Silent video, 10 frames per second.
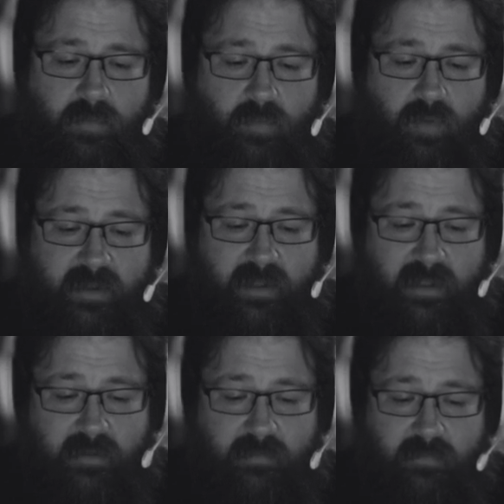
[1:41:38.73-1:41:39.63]
what
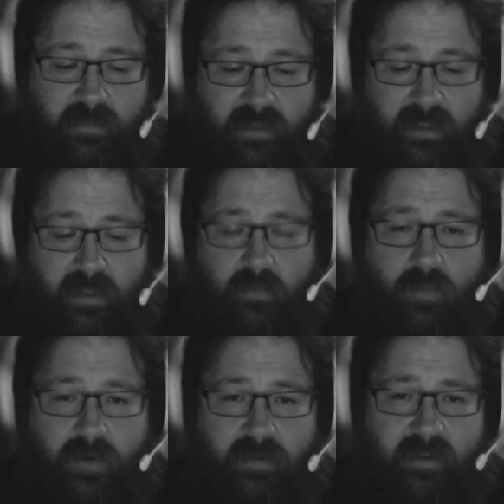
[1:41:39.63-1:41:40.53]
they think,
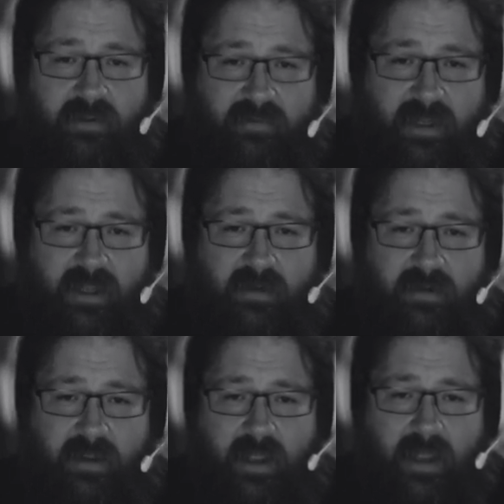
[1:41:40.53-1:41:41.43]
where they stand,
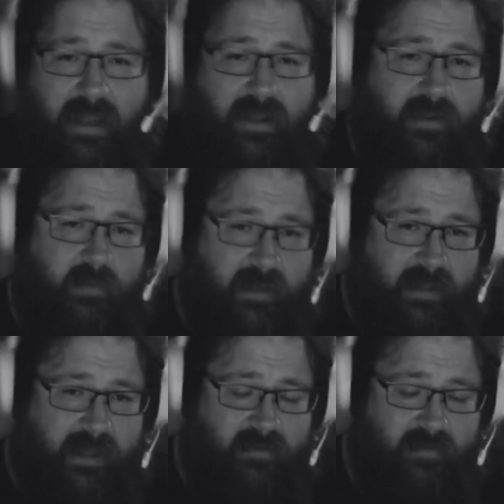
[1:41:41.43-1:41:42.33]
how they
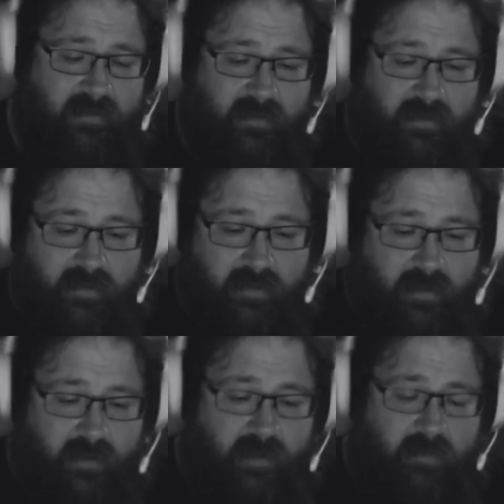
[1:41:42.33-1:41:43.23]
react.
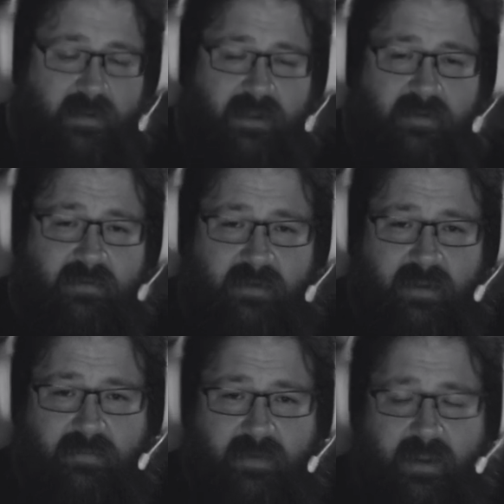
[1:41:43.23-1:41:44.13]
Because
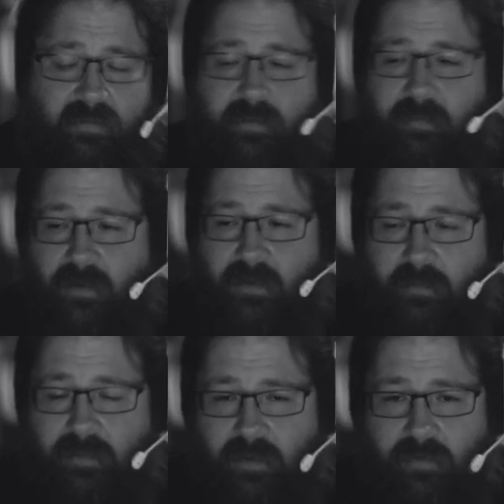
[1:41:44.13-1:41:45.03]
if I have somebody around
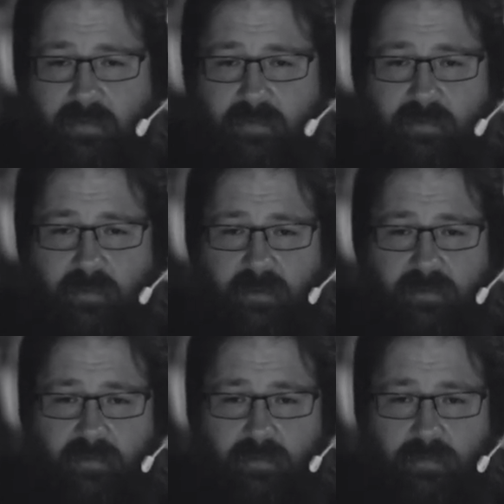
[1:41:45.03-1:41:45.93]
me who's going
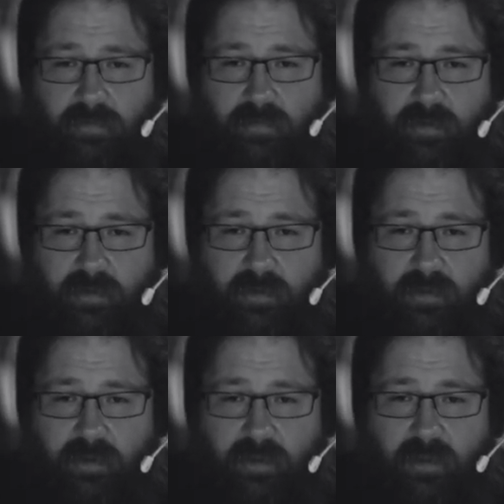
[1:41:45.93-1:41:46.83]
to
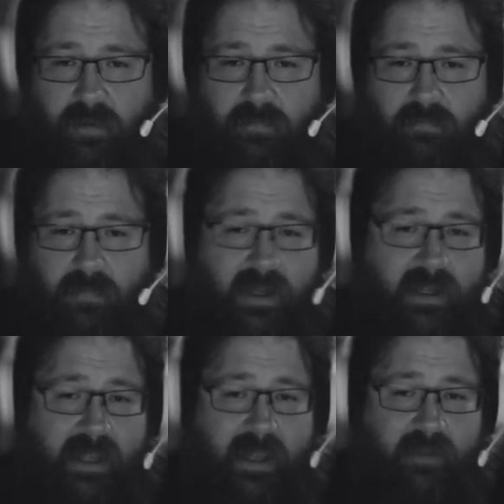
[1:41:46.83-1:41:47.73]

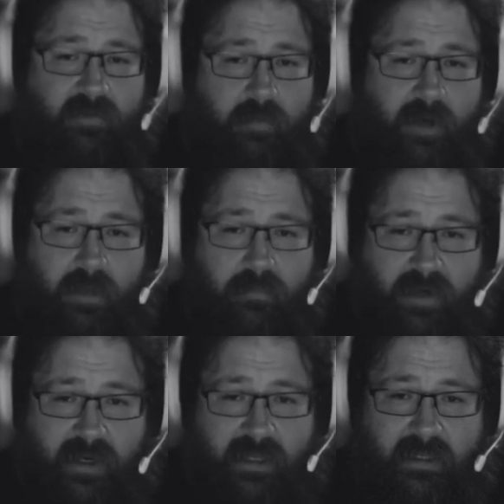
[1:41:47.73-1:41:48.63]
MAGA hat, spray and
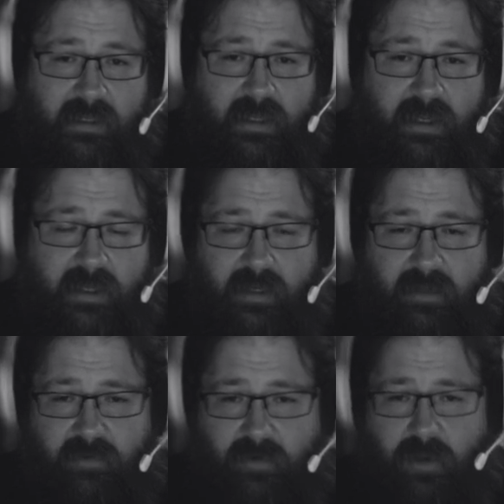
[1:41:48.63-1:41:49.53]
pray, I need
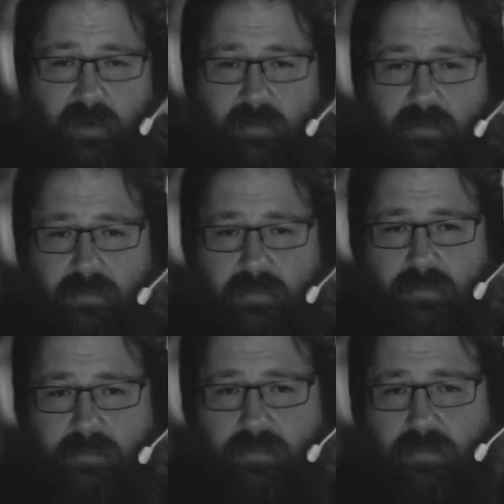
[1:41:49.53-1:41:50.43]
to know,
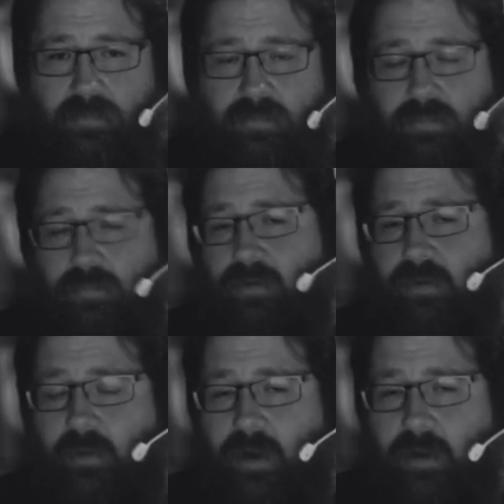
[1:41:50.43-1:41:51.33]
do
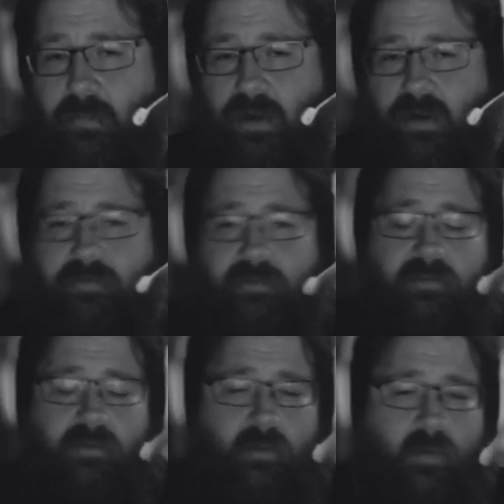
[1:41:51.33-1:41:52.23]
they work in my office?
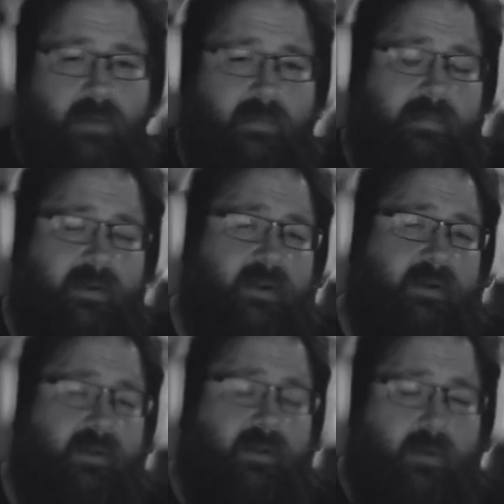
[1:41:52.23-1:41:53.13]
Do they work in my building?
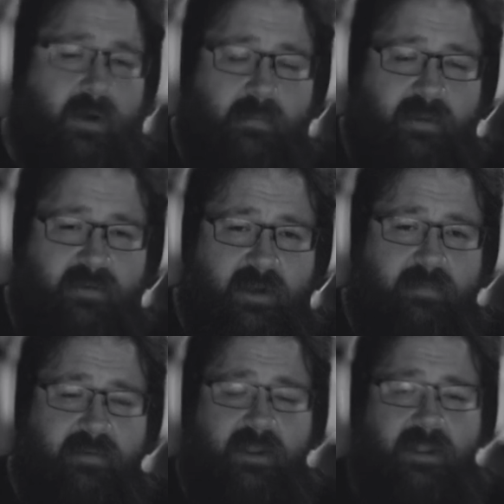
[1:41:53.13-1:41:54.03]
Do they work on my job
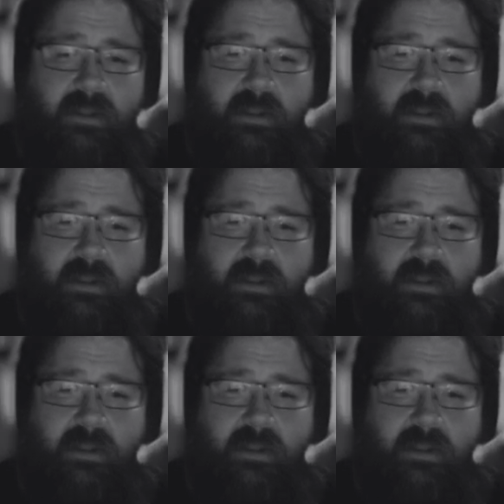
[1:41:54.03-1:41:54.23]
site?